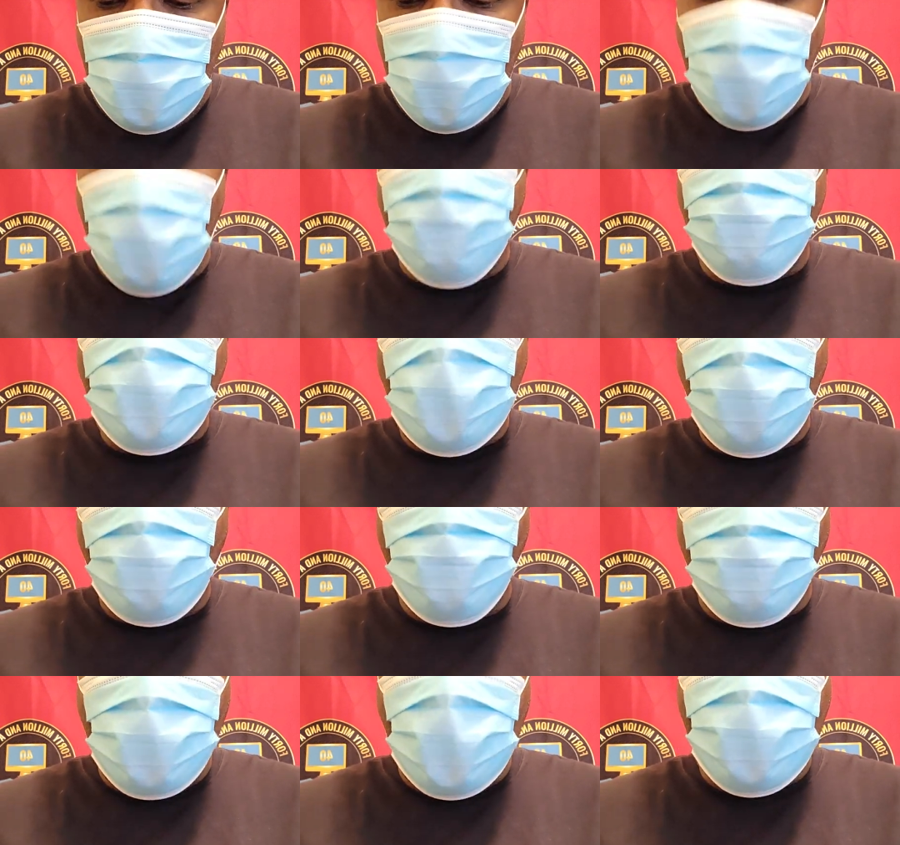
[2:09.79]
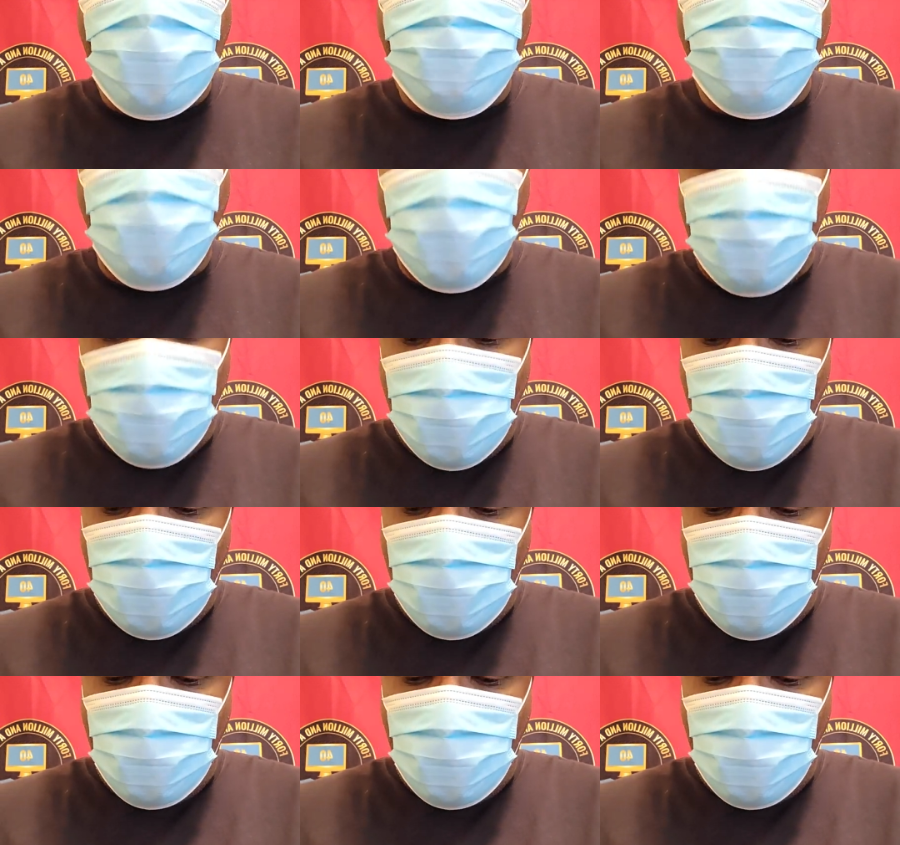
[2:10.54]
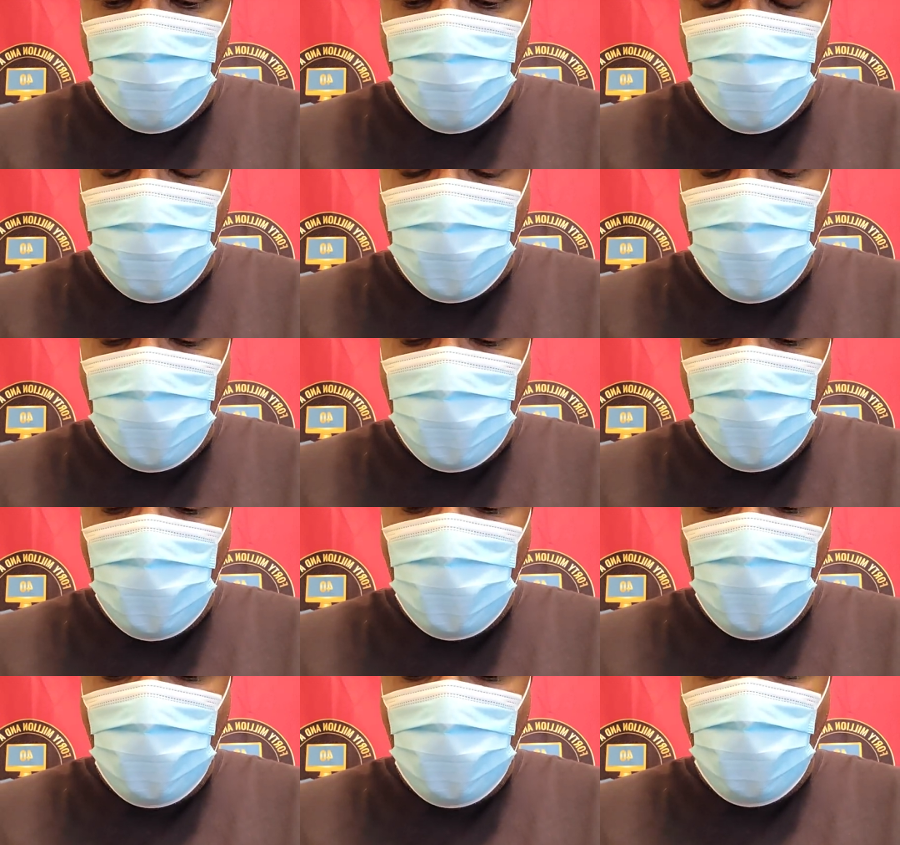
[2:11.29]
about black people.
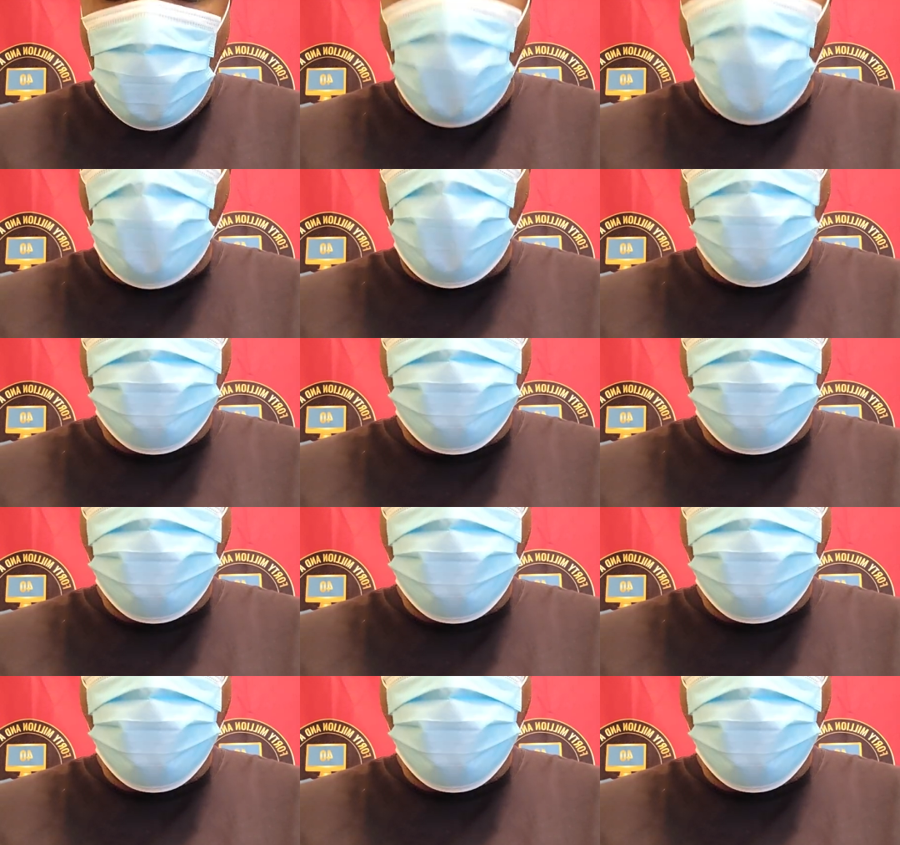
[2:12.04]
All